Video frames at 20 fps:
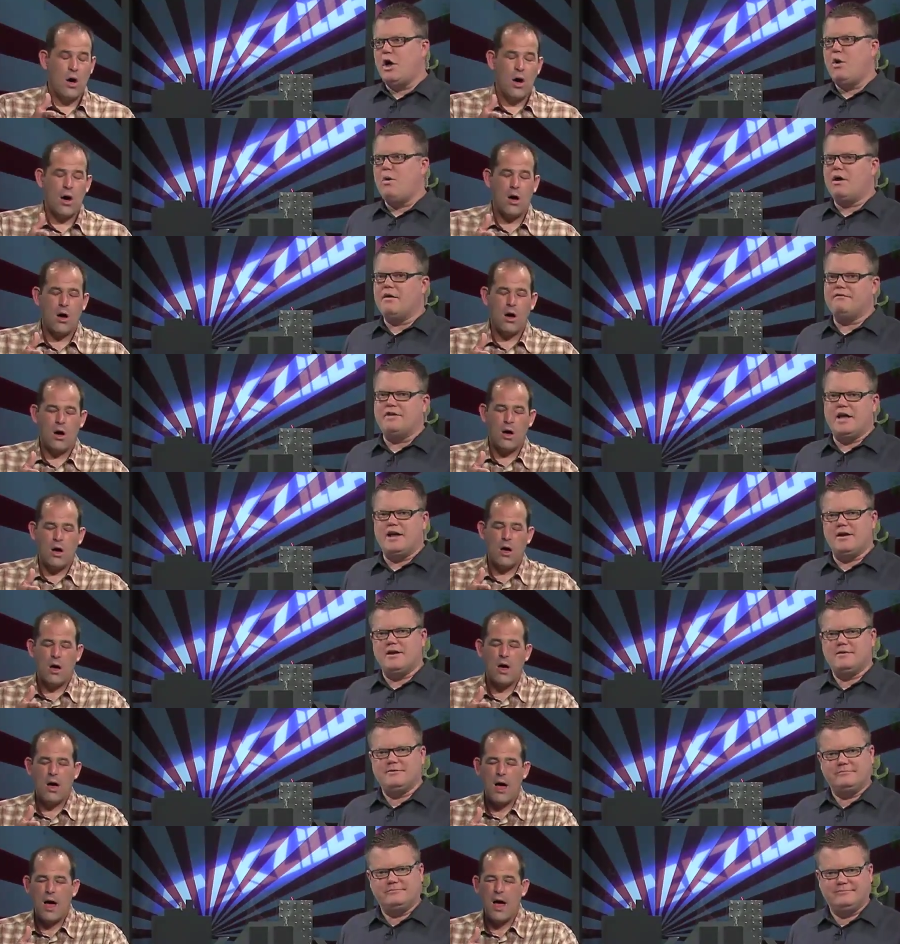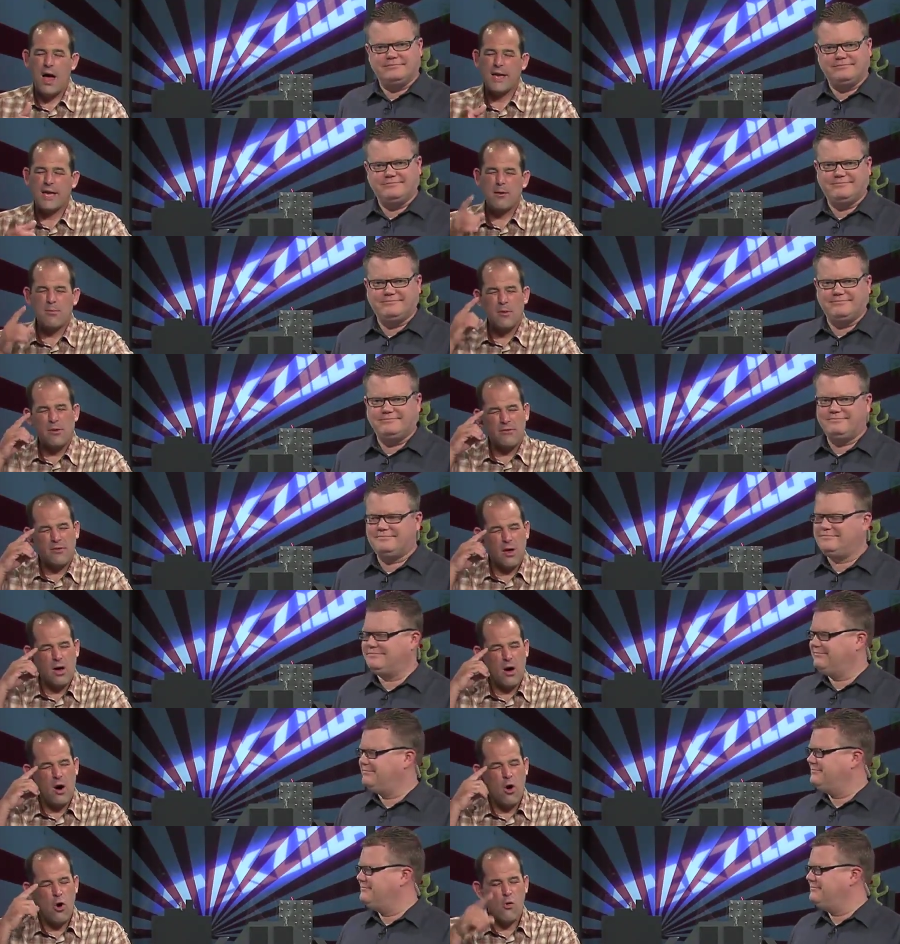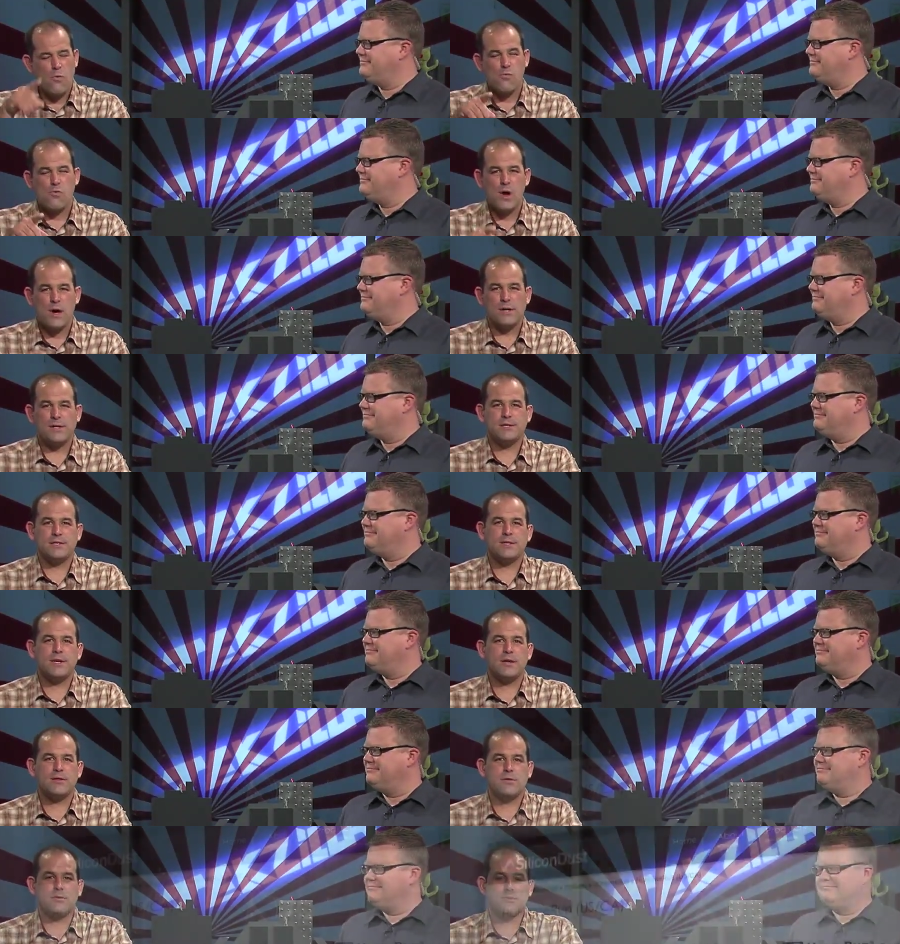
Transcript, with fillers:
Speaker 1: flow of
Speaker 2: data. I can't remember, is it Home Run is the